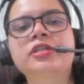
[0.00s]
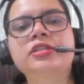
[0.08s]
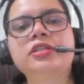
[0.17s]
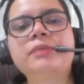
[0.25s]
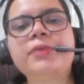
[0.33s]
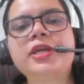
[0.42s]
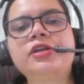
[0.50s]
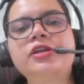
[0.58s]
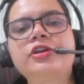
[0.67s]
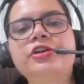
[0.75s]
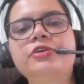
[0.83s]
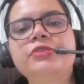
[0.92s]
The play
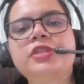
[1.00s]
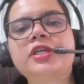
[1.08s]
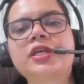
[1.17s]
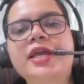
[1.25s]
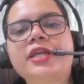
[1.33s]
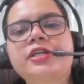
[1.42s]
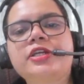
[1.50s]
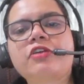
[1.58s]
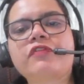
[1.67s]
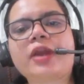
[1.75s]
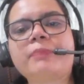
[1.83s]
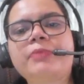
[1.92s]
introduced the character
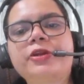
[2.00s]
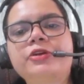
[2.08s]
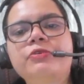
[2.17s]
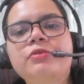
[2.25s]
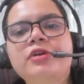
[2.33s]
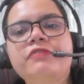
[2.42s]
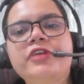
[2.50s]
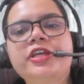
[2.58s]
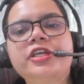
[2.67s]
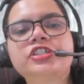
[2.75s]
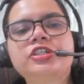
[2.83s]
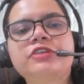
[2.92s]
of Captain Hook, a
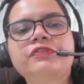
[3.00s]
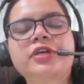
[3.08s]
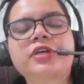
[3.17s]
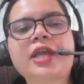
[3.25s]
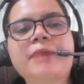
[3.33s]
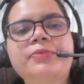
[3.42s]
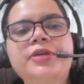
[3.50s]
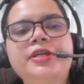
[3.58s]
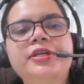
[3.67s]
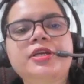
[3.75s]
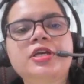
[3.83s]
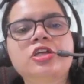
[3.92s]
variation of the
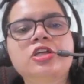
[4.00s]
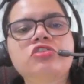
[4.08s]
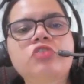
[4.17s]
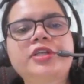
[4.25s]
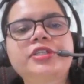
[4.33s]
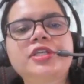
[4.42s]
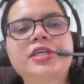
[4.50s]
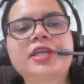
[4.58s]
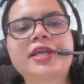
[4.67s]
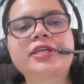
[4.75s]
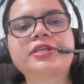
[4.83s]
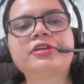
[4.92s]
Captain Swarthy
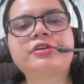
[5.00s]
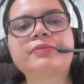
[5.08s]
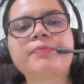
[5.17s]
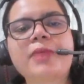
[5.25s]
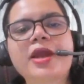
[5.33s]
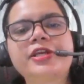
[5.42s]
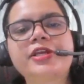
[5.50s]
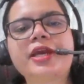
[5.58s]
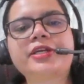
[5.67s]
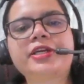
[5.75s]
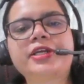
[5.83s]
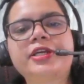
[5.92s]
character Barrie
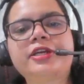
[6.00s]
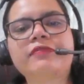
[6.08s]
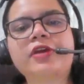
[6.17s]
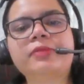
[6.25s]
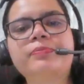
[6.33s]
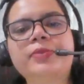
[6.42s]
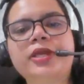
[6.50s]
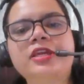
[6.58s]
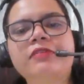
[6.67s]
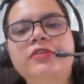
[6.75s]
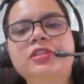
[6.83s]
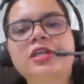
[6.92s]
had created while
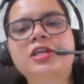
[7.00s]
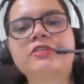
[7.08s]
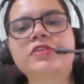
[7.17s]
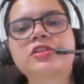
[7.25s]
playing with the